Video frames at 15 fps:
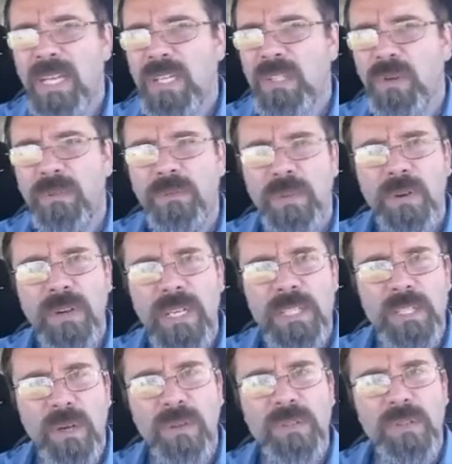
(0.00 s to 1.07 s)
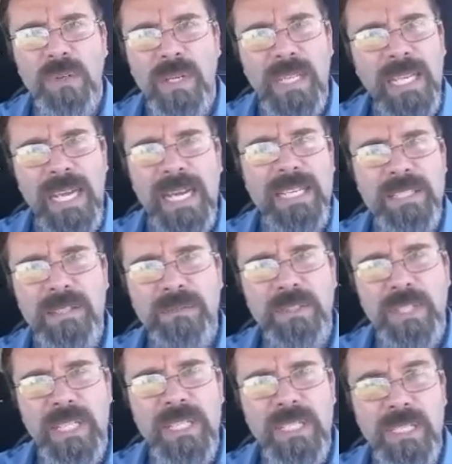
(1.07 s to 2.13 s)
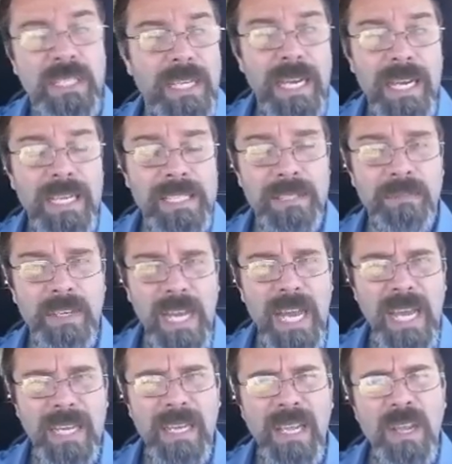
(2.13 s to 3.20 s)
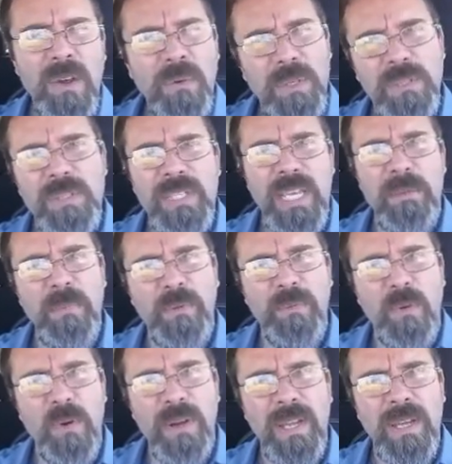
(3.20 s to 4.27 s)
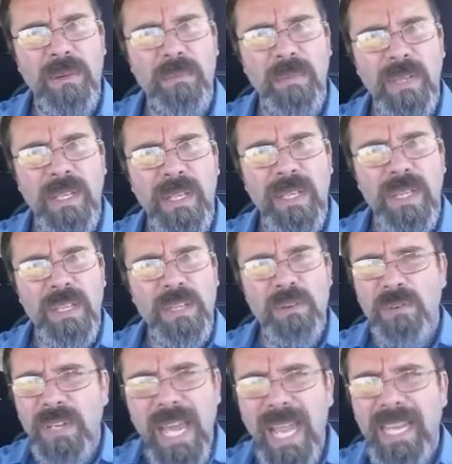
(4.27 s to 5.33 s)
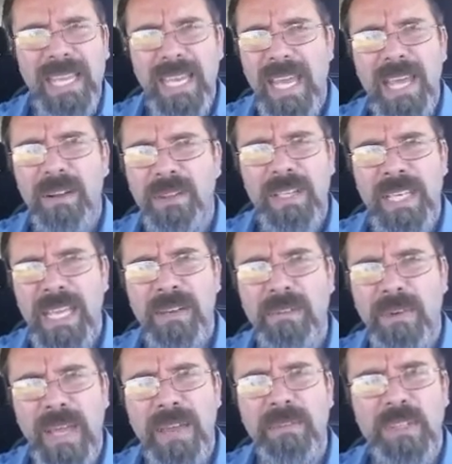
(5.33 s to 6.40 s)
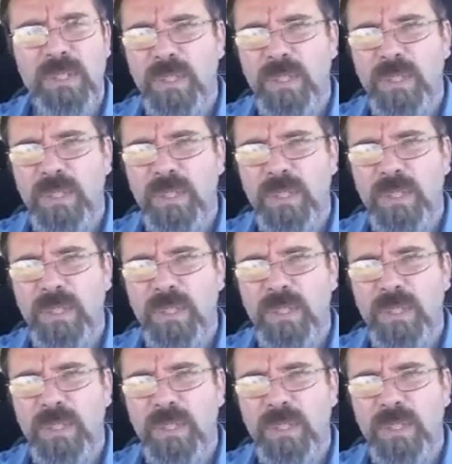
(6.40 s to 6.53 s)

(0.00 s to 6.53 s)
So if you're an adulterer in the eyes of Jesus, in the eyes of God, when you stand before him, you're not going to enter the kingdom of heaven.